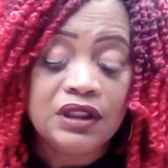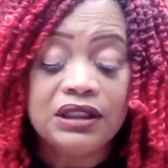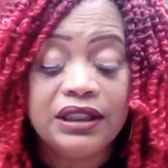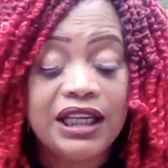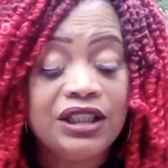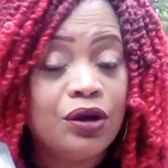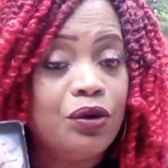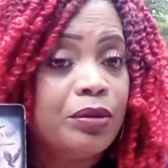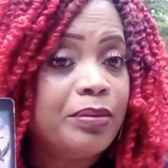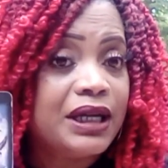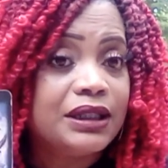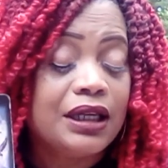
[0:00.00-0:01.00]
They know
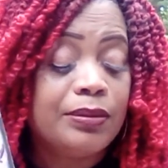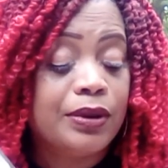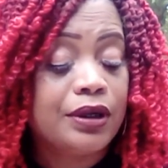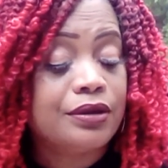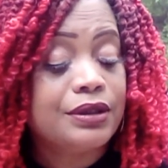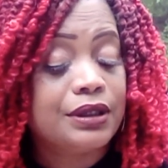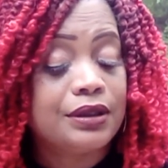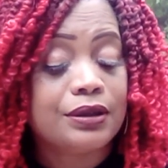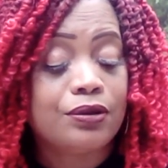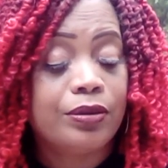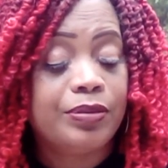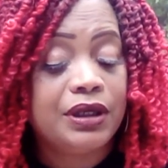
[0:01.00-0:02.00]
about their person,
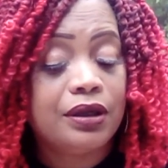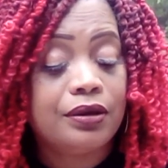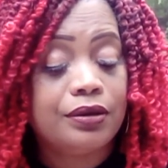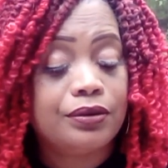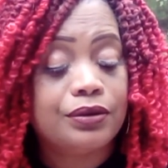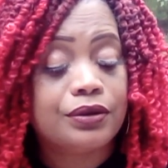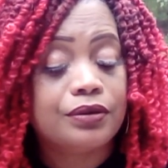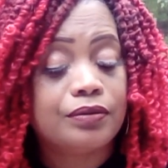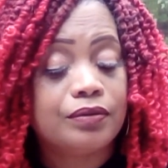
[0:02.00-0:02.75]
Scorpios.